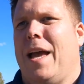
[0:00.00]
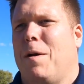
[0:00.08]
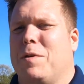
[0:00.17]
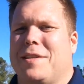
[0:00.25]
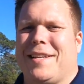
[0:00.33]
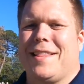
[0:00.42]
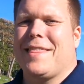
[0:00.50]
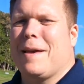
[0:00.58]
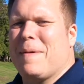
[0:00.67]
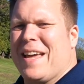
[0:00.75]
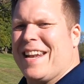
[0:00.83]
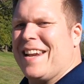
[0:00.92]
And we sent
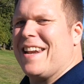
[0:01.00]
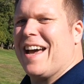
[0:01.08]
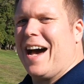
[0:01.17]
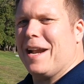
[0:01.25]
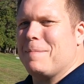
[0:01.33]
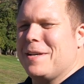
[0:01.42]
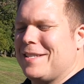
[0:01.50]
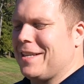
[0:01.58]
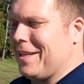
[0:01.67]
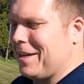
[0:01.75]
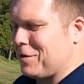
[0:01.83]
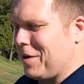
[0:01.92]
them an anonymous
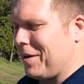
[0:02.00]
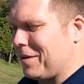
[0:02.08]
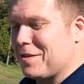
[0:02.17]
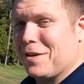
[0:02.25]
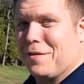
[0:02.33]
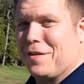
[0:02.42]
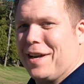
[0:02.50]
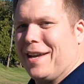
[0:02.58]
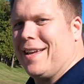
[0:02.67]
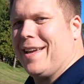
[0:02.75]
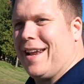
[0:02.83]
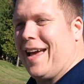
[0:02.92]
electronic
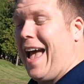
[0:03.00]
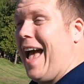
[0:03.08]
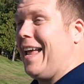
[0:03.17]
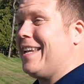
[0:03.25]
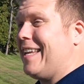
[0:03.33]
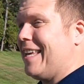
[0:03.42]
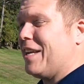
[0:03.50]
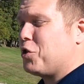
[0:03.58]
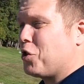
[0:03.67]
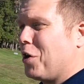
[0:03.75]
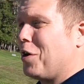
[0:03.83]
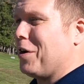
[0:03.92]
survey, and I had to
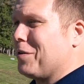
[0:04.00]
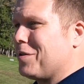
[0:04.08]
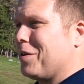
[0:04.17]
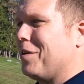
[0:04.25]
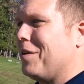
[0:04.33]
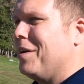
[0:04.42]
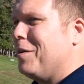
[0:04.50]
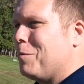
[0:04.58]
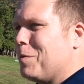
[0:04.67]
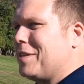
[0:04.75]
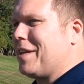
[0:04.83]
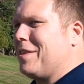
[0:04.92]
get turnout. So
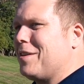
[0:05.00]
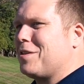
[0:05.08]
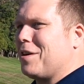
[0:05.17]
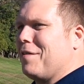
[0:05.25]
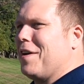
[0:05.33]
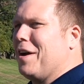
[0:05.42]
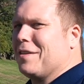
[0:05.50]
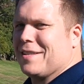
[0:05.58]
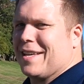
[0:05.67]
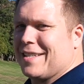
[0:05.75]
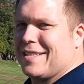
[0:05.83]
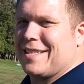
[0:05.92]
we sent the survey out
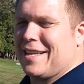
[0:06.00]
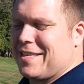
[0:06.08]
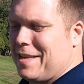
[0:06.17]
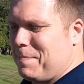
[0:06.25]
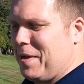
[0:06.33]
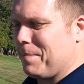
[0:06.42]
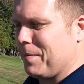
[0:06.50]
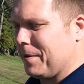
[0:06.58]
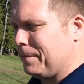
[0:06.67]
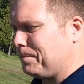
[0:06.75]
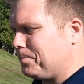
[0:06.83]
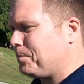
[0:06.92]
to like 60
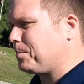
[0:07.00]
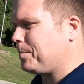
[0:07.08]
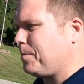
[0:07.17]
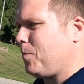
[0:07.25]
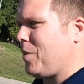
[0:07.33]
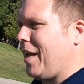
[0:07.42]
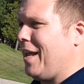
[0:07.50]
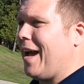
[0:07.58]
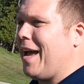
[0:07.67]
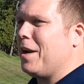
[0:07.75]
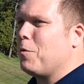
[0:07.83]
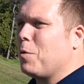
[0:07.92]
people, and
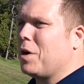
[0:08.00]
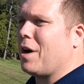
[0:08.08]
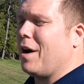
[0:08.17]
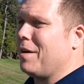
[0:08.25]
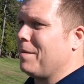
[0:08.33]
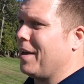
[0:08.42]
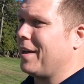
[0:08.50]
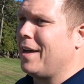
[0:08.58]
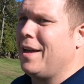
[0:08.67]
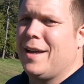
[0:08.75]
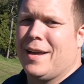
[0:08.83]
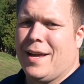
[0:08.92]
I had to work hard to like,
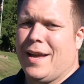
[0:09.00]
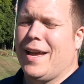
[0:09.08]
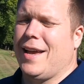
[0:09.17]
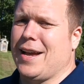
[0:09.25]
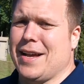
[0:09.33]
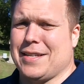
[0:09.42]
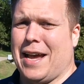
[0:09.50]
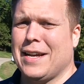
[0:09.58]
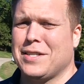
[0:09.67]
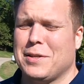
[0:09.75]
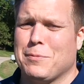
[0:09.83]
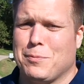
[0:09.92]
hey guys, I
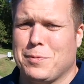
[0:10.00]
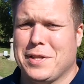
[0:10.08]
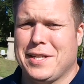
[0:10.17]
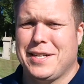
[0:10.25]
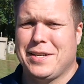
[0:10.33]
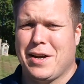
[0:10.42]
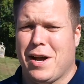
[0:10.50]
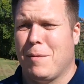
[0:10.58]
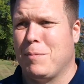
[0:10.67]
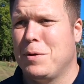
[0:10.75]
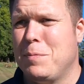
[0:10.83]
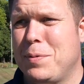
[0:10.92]
actually really need your
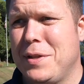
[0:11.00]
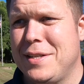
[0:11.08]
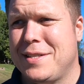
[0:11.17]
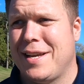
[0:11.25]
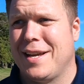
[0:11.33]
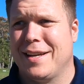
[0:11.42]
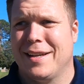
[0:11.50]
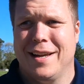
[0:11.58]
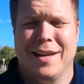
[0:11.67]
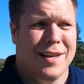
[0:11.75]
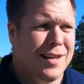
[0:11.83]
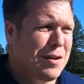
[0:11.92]
help. Will you please take
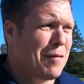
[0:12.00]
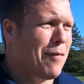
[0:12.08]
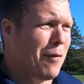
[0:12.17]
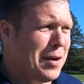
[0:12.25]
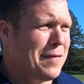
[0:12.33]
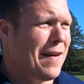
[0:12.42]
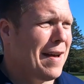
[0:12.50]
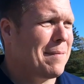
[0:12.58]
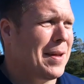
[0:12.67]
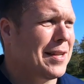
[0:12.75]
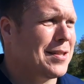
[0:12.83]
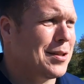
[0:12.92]
45
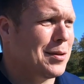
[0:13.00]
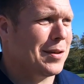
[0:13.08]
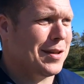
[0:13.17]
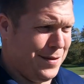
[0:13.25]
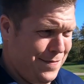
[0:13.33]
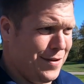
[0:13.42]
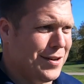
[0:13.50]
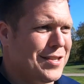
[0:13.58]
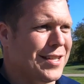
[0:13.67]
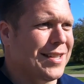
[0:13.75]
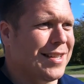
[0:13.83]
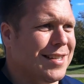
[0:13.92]
minutes to do a good
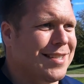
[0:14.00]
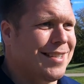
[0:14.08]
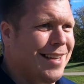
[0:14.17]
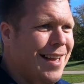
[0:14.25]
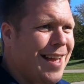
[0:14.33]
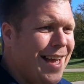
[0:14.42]
version of this?